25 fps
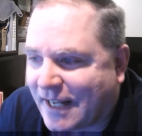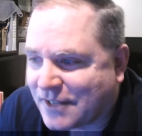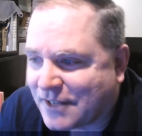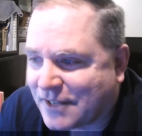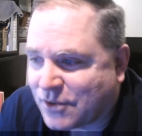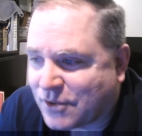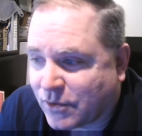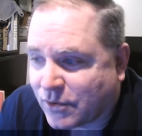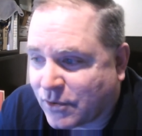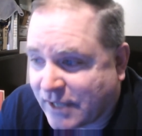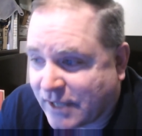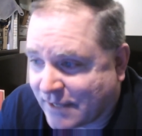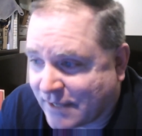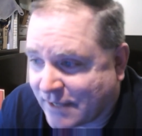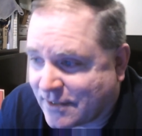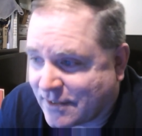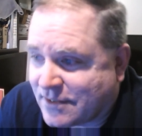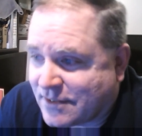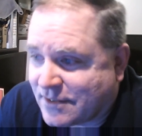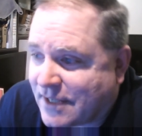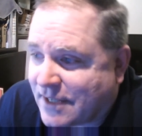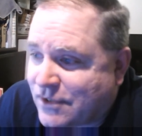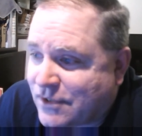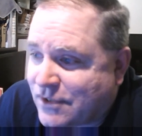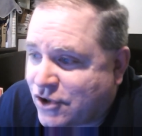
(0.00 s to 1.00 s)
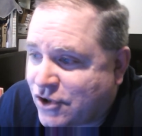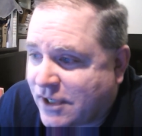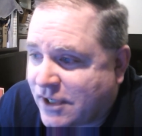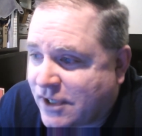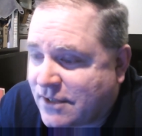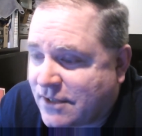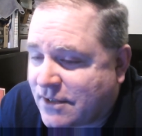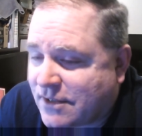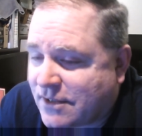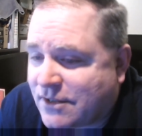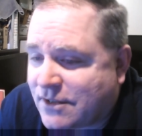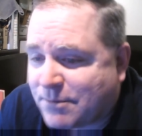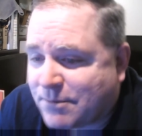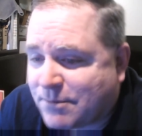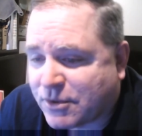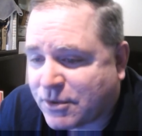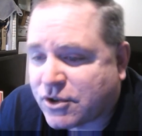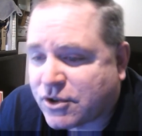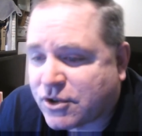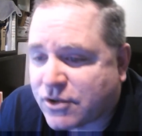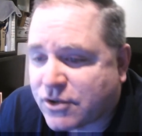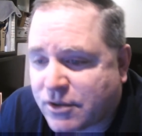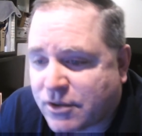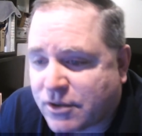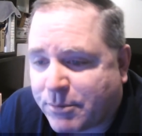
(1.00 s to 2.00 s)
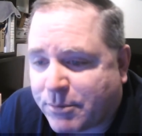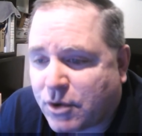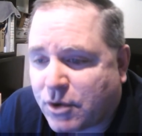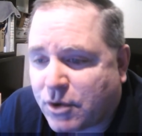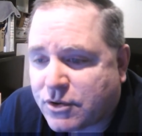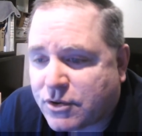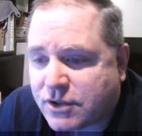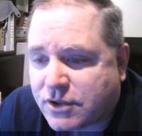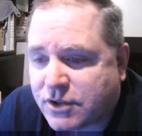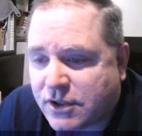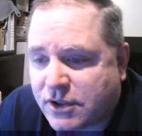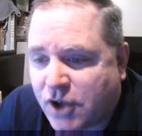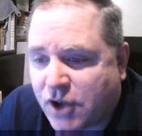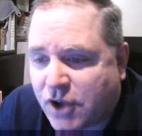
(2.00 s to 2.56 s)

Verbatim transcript: And so, yes, it says Jesus, but you're supposed to